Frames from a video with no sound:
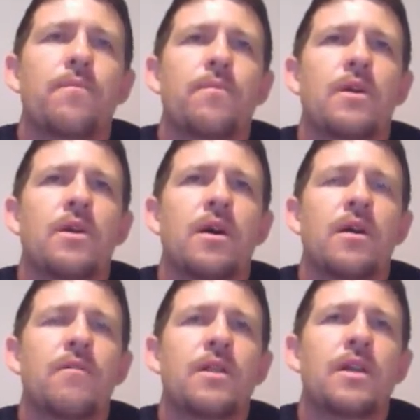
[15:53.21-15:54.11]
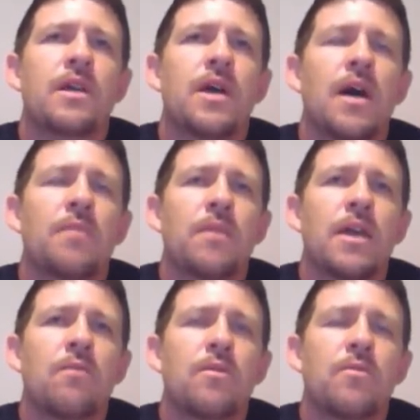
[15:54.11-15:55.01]
the covenant God
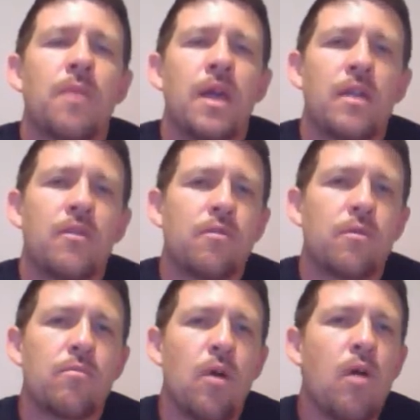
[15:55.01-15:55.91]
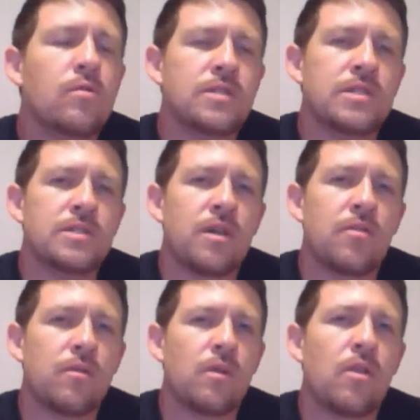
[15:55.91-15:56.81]
made with man through Moses
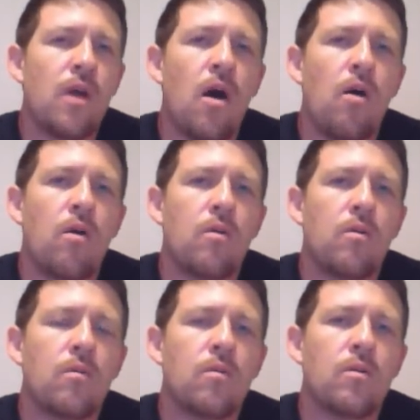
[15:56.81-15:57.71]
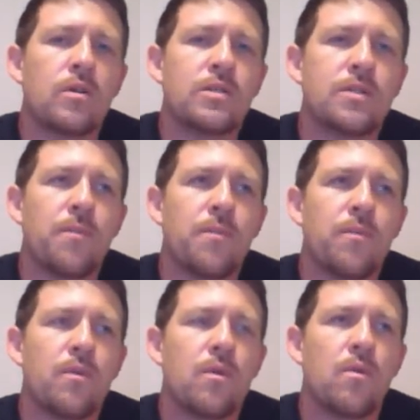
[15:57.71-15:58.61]
under the law was
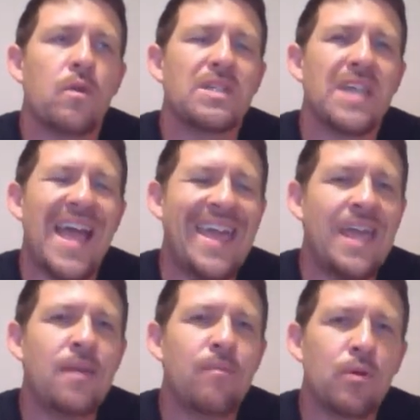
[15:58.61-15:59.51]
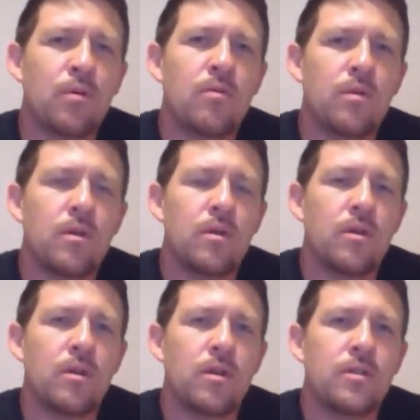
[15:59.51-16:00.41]
was able
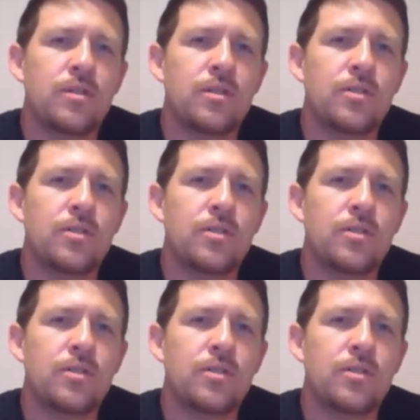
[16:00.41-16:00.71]
to,